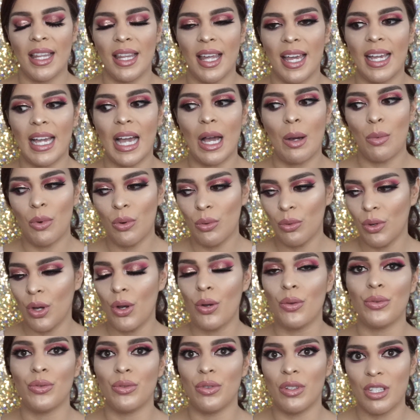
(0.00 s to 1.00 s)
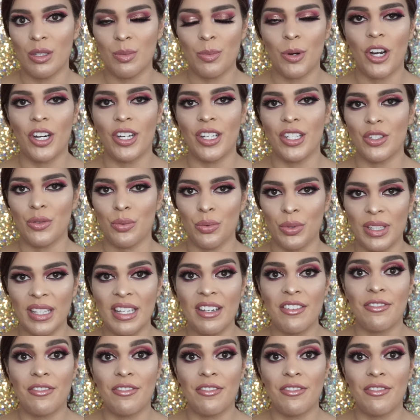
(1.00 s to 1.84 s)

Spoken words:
like I will go through these products really